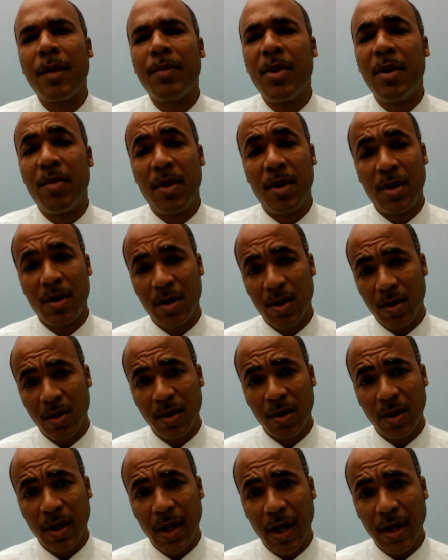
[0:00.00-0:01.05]
of people that's going
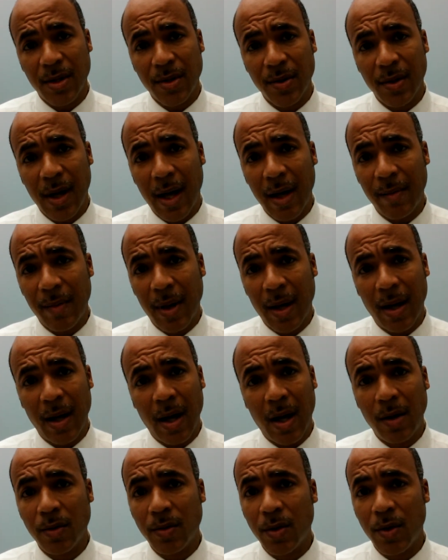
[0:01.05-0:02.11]
to look at you like, man, I
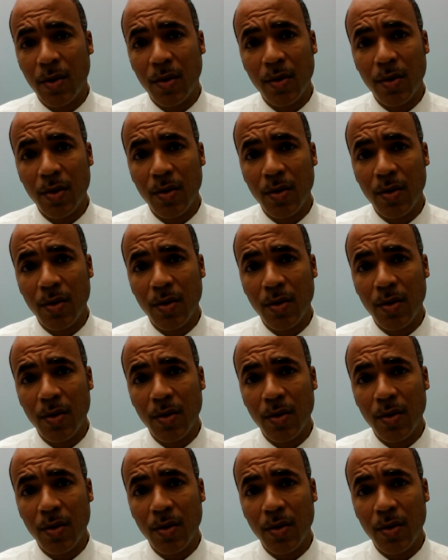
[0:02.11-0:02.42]
don't know